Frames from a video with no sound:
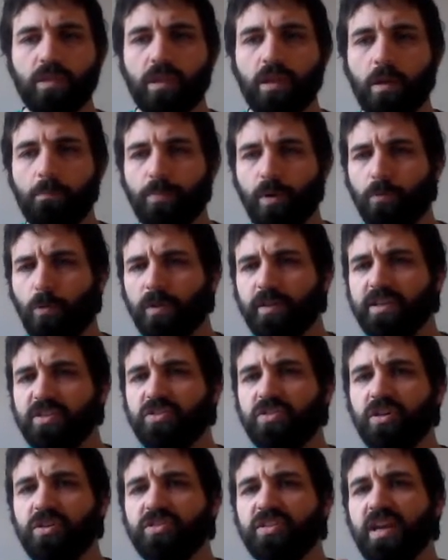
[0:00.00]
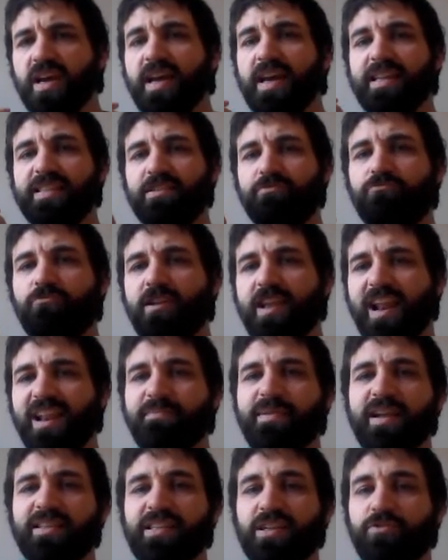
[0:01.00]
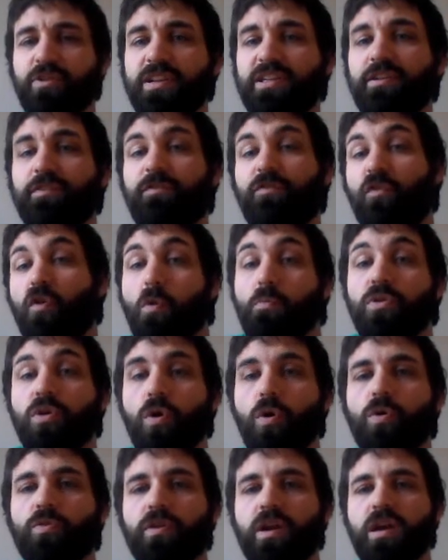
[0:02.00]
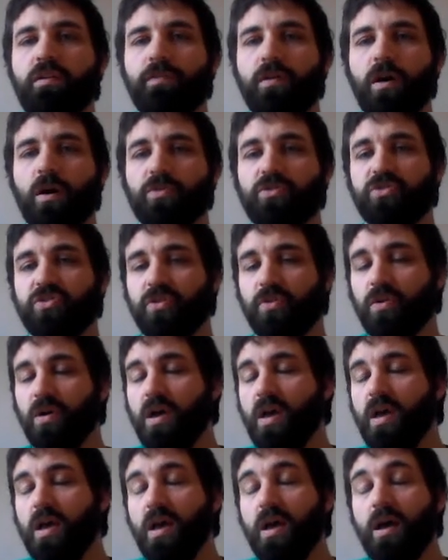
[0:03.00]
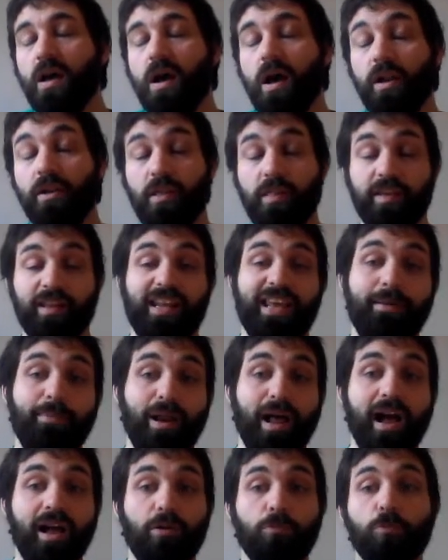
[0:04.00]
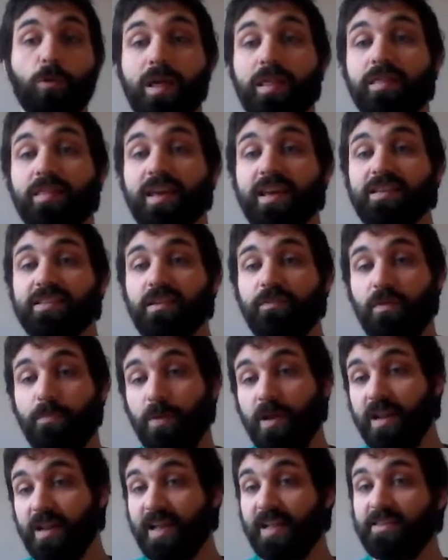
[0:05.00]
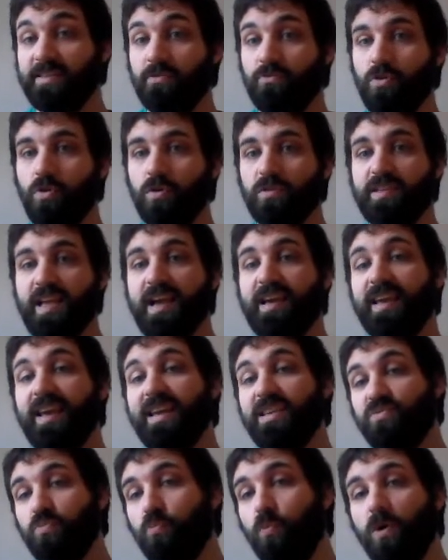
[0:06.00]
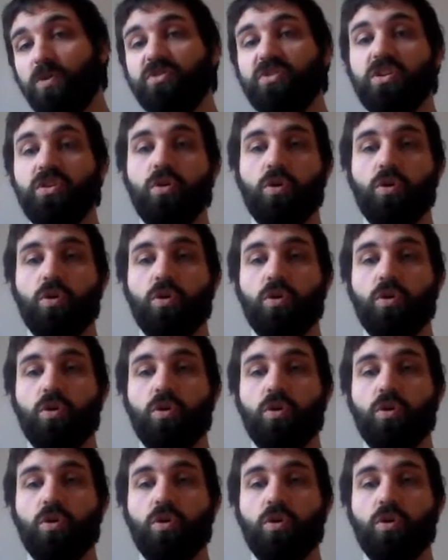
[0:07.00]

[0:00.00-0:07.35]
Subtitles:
But what this does is it reanimates a creature from your graveyard. So another thing to keep an eye on with this, if you're playing against a rogue deck, is what's in your